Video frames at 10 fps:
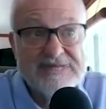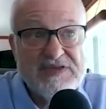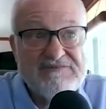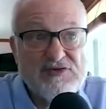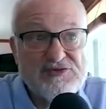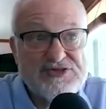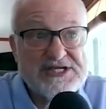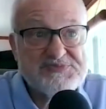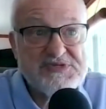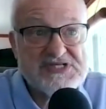If you
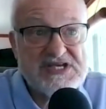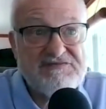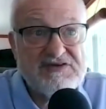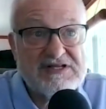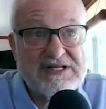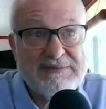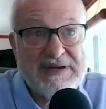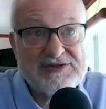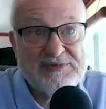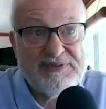think specifically
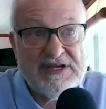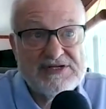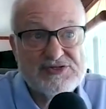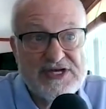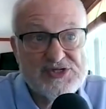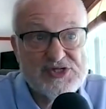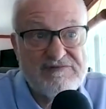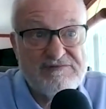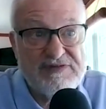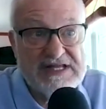about the penetration
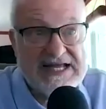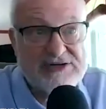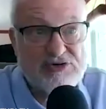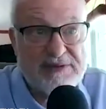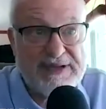of electric